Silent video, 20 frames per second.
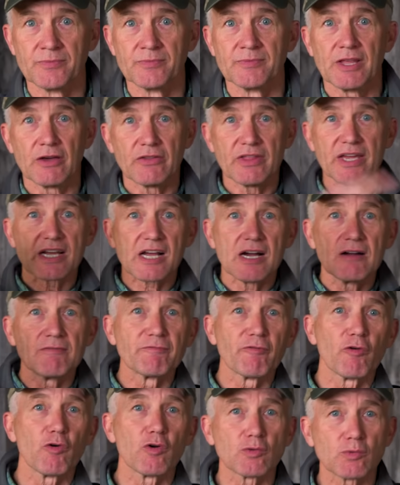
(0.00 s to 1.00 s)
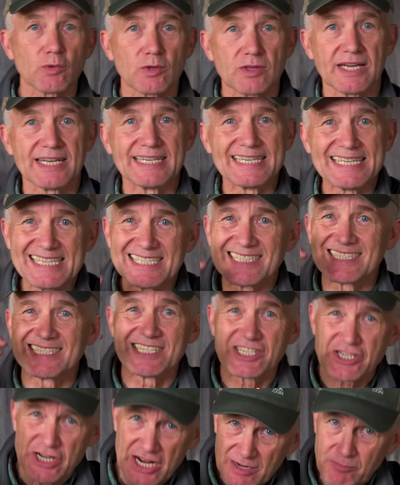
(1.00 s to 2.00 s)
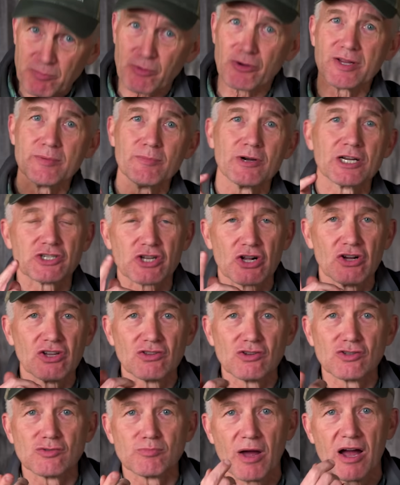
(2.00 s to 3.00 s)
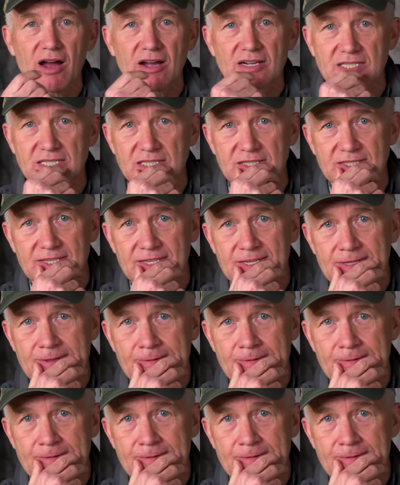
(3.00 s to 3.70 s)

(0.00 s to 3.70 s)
now they come forth with ideas that check pretty much all those boxes.